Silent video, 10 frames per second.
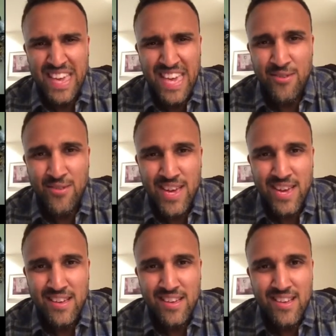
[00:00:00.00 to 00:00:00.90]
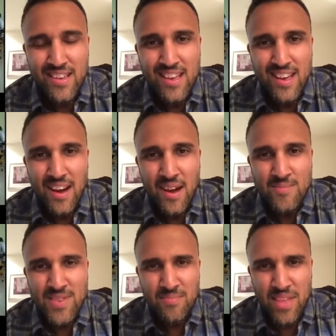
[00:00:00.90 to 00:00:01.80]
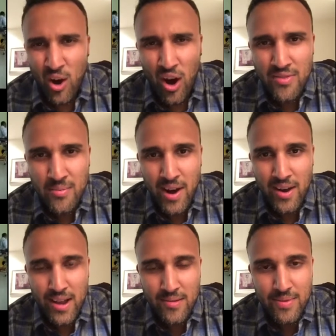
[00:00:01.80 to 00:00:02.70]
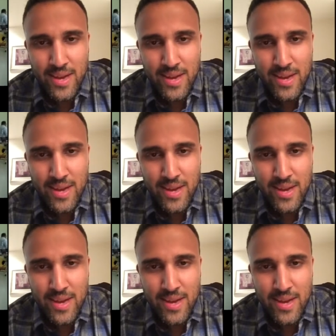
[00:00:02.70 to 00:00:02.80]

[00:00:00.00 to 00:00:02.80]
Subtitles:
eerie, something off about it,